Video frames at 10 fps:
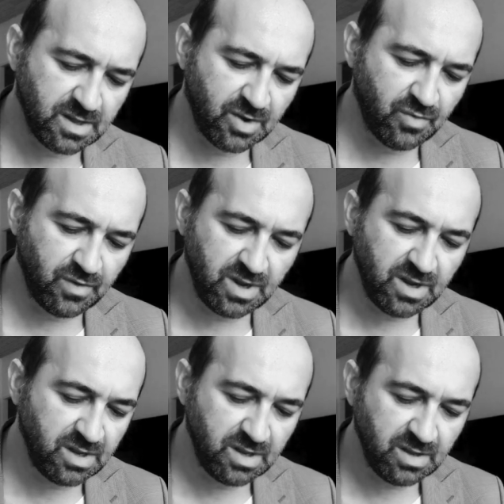
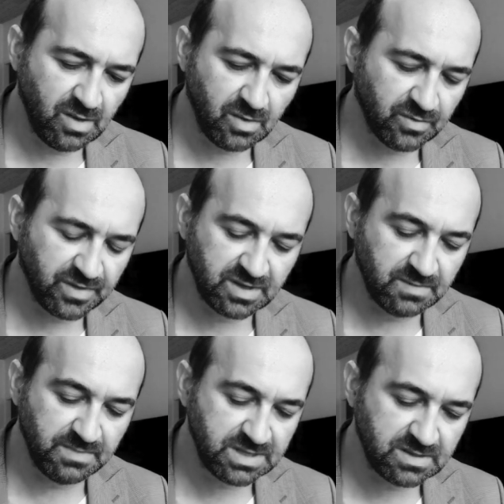agree, or they
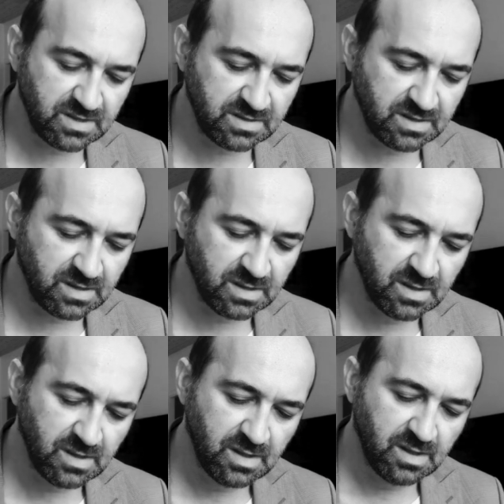admit, that the
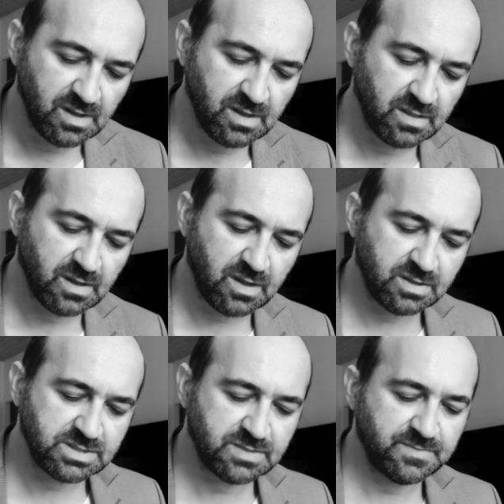
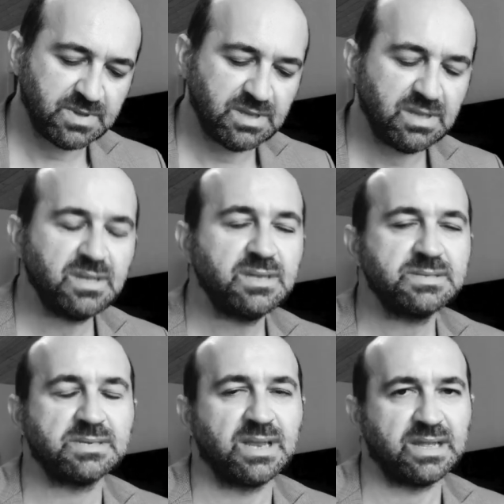concept
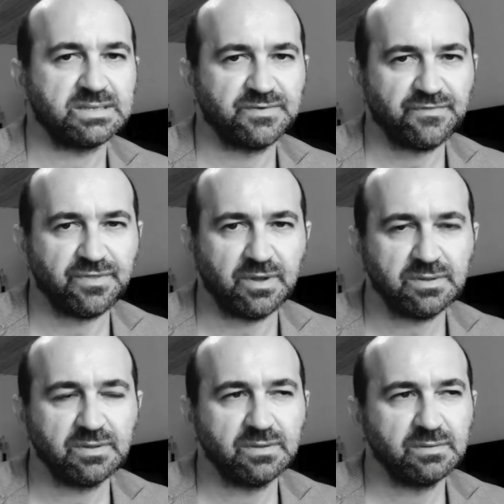is an act of
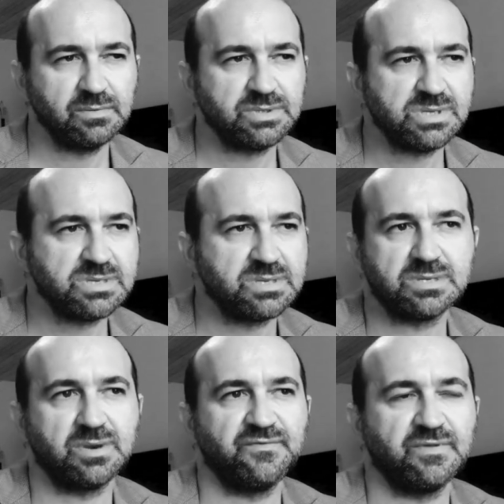thought, which is a
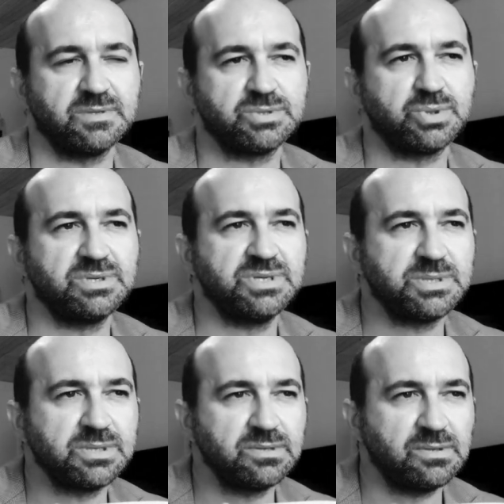sort of a
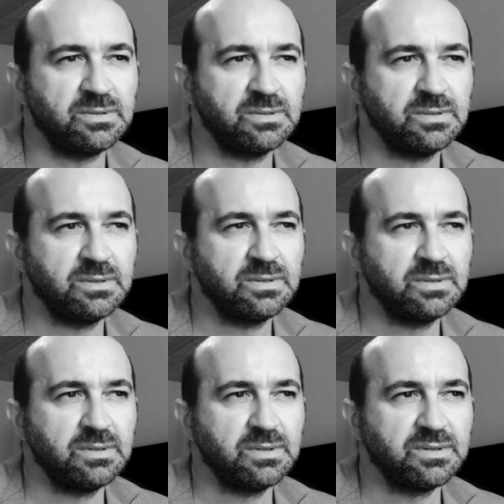traditional
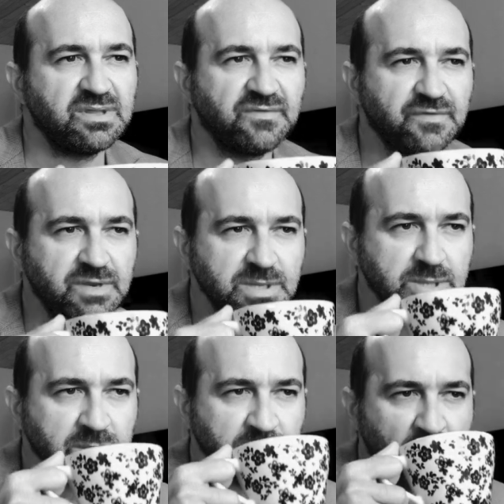
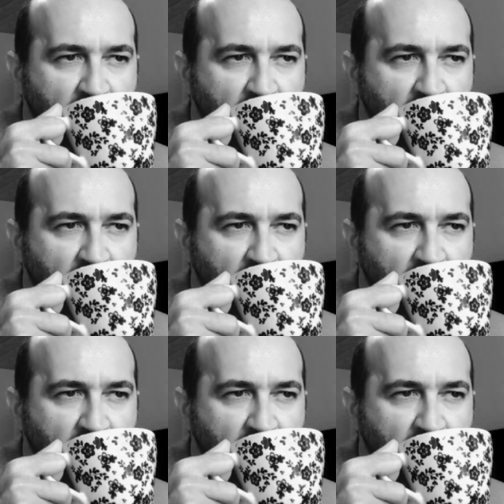definition.